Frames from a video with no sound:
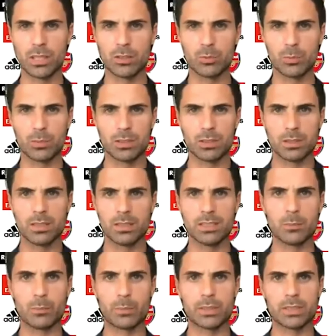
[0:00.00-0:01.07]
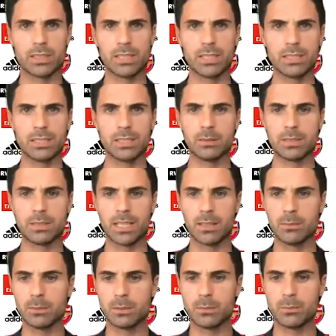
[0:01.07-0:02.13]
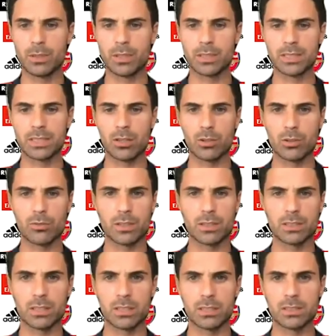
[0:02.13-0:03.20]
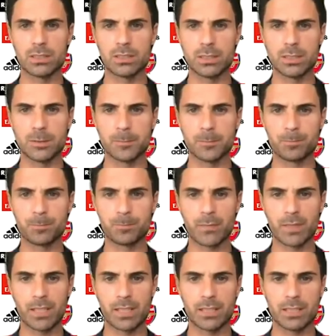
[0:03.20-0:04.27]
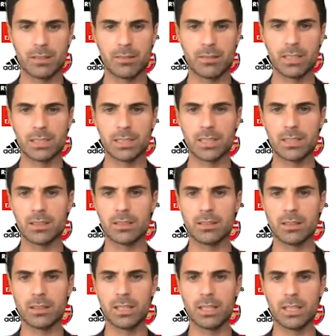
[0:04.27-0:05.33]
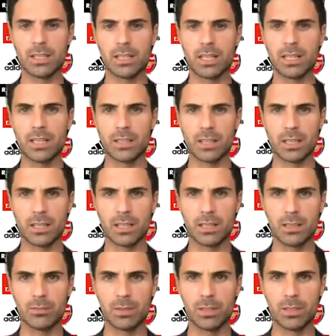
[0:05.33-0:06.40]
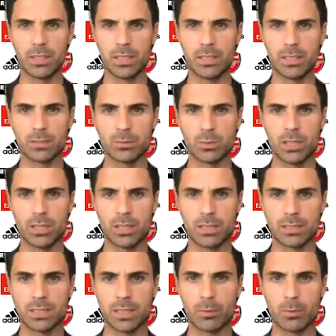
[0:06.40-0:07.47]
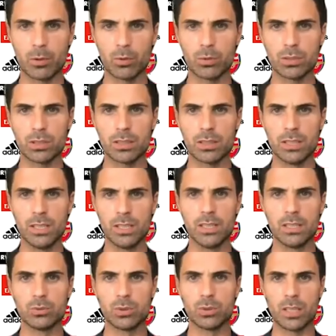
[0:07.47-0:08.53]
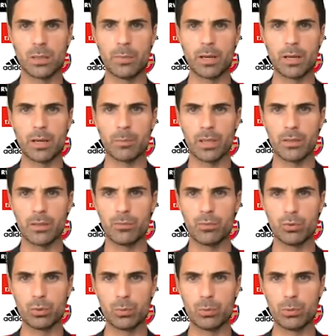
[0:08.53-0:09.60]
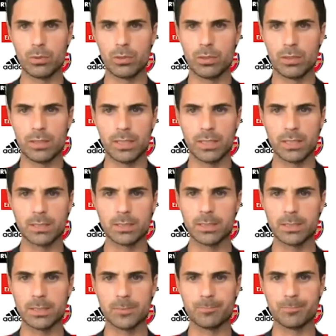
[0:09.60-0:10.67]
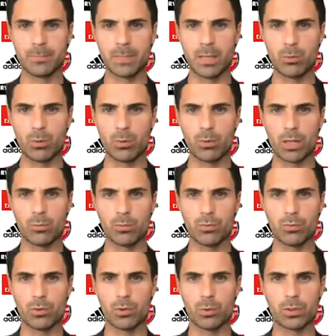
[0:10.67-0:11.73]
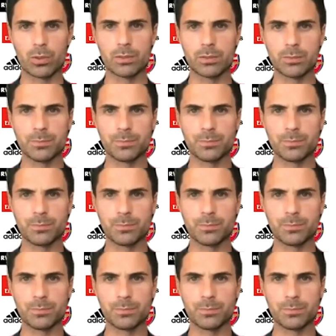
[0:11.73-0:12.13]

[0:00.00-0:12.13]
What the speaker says: And obviously, these unprecedented times brings a lot of uncertainty. And these are getting clear and clear every day that we are a step closer to get back playing football and we're going to move forward.